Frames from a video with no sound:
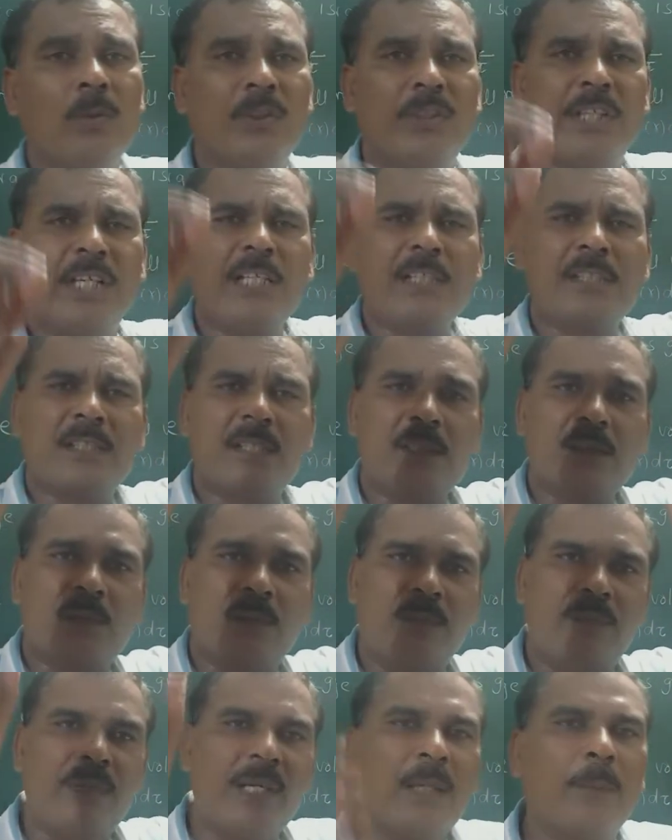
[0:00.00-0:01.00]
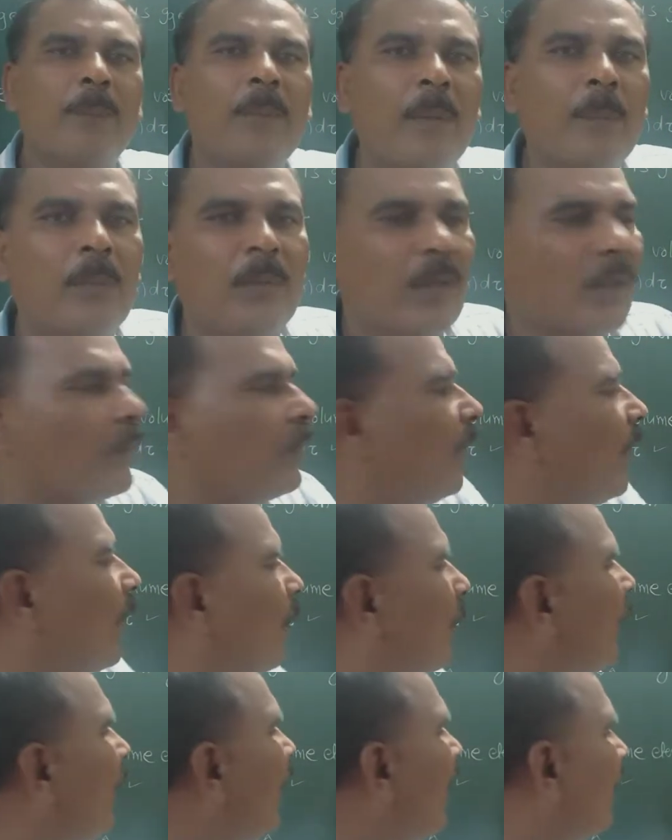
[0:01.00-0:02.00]
This is a very popular
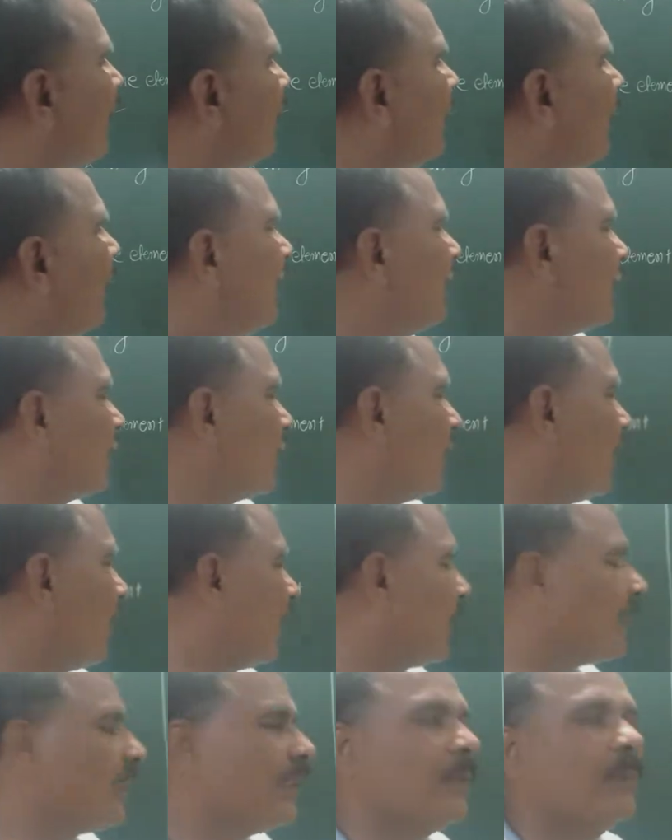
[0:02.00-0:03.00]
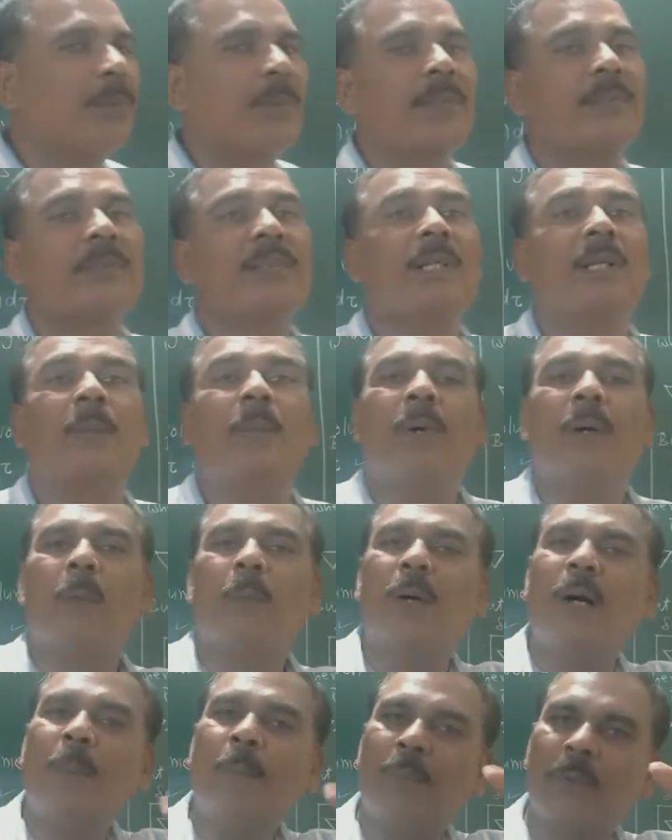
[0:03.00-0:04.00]
form, that is called as differential form
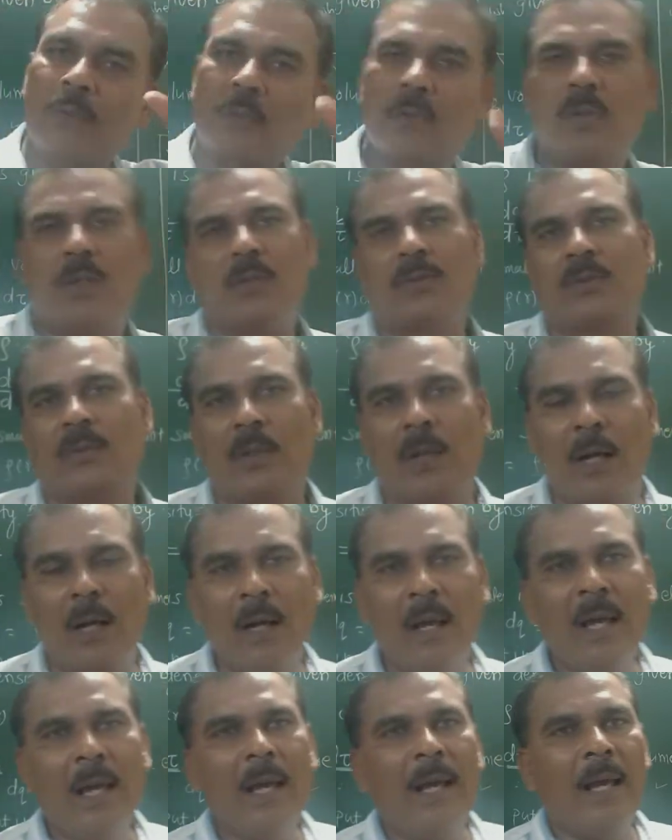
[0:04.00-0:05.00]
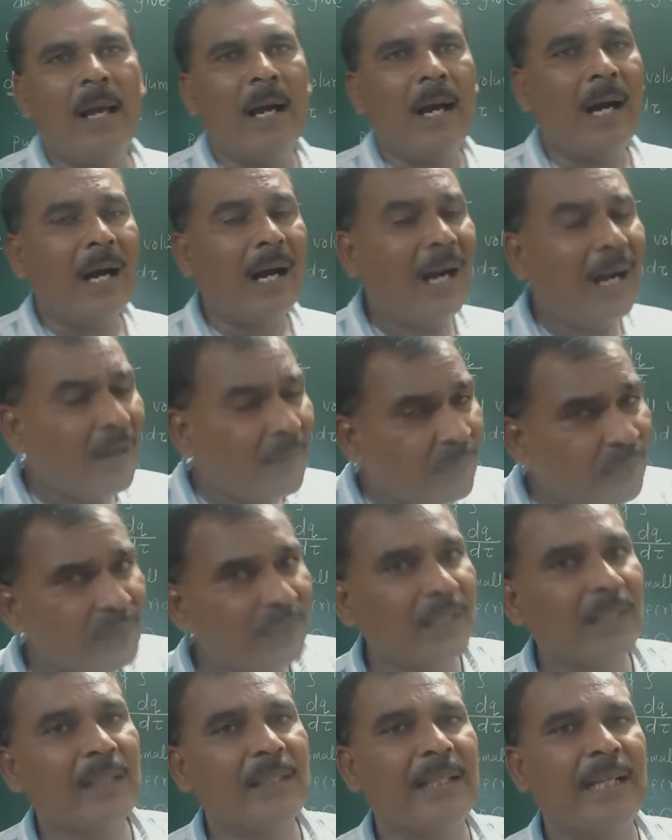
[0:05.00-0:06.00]
of Gauss law.
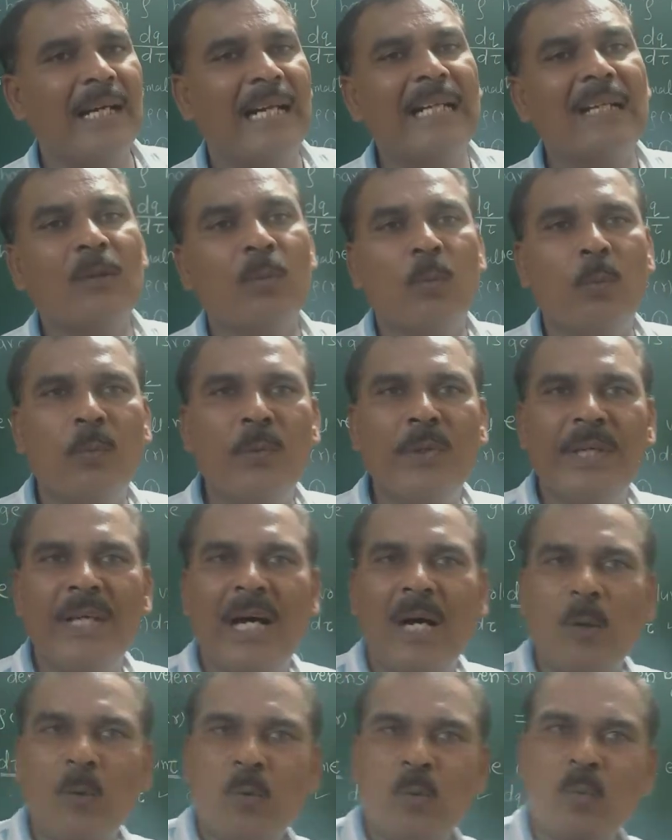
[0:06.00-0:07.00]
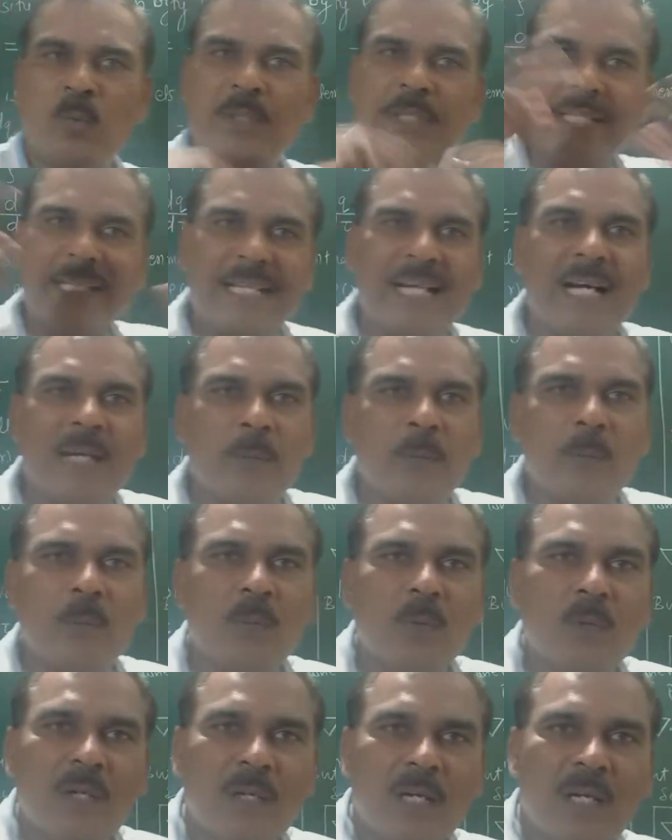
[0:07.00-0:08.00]
After that, we have to derive
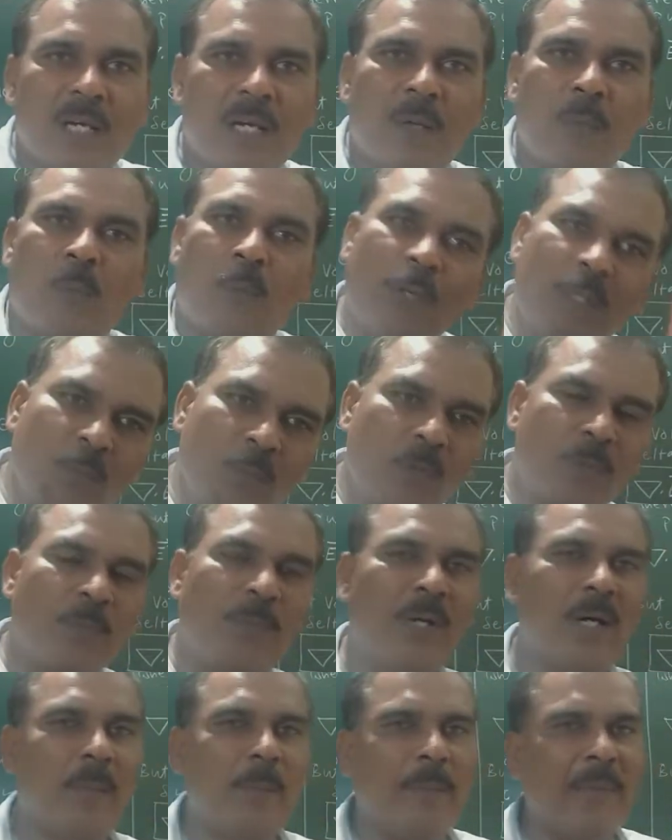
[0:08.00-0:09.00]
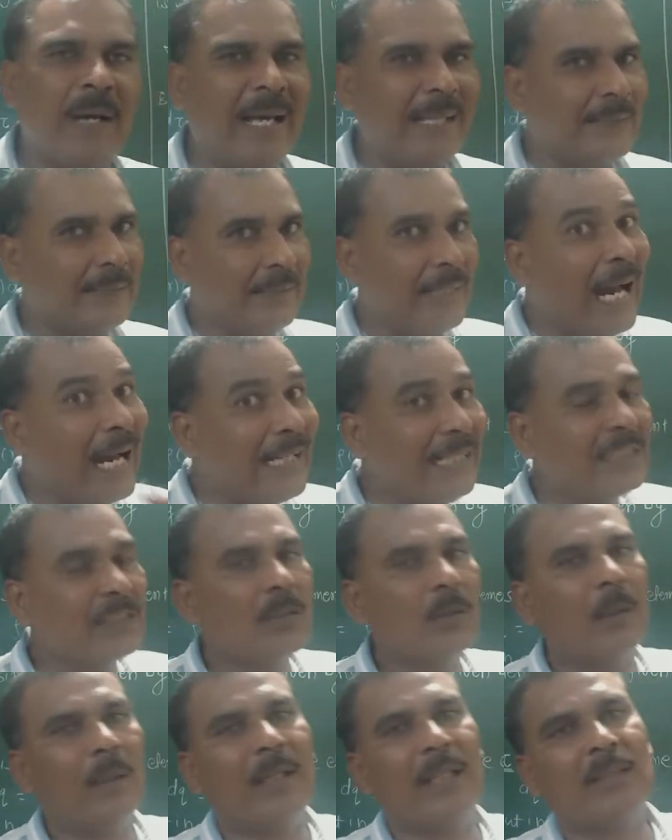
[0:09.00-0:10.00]
one more form, and that is
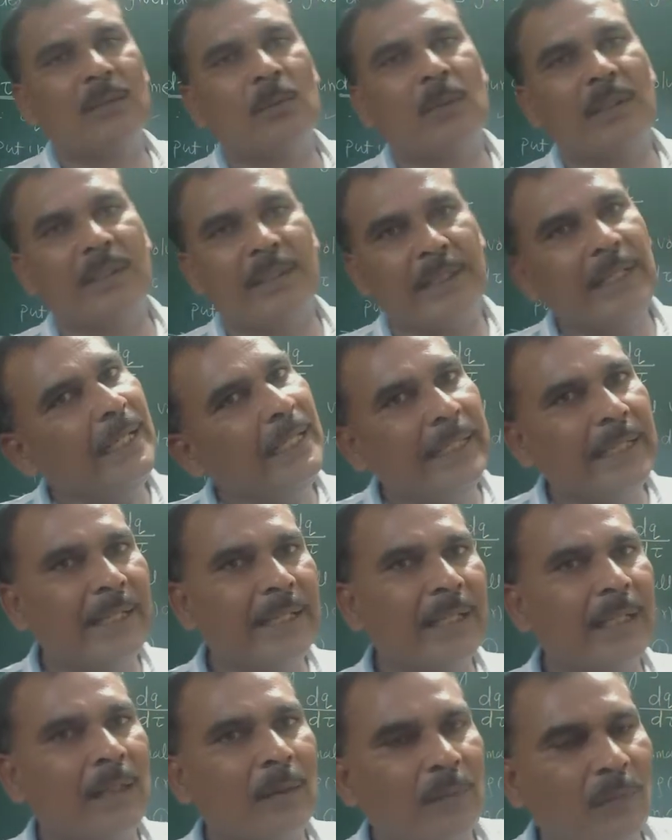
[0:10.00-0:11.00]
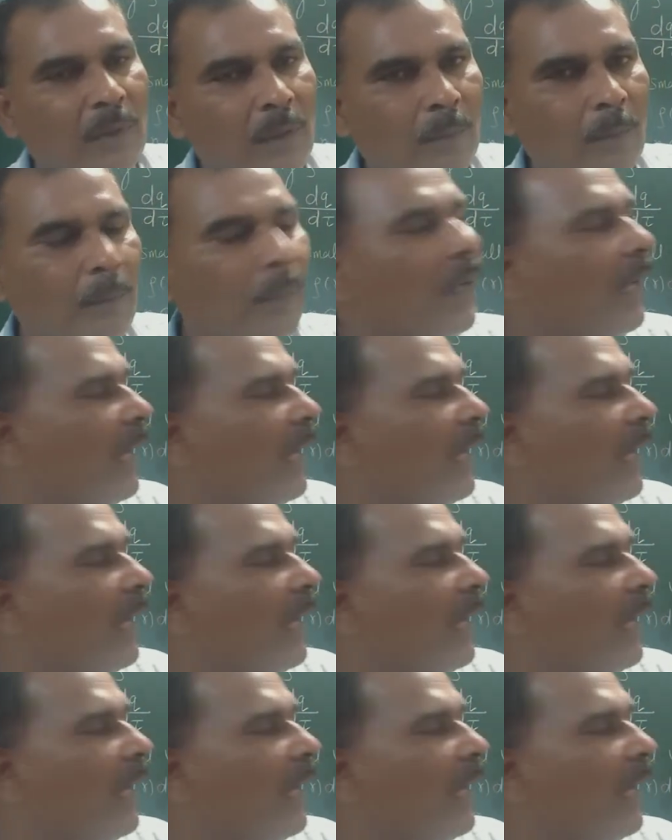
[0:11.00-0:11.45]
called as what? Integral form.